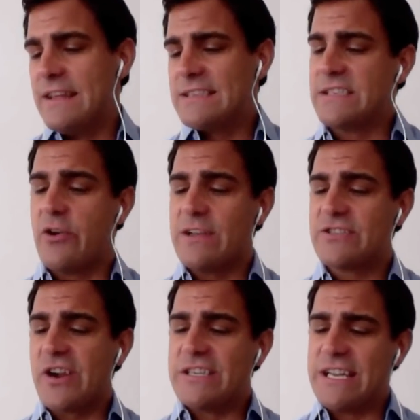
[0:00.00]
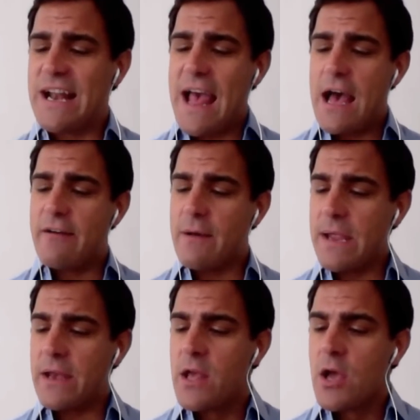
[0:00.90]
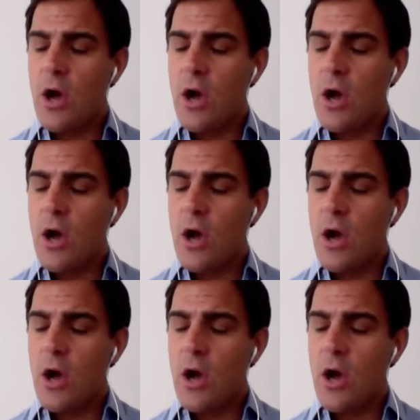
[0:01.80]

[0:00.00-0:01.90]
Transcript: That's a great strategy to have. I mean,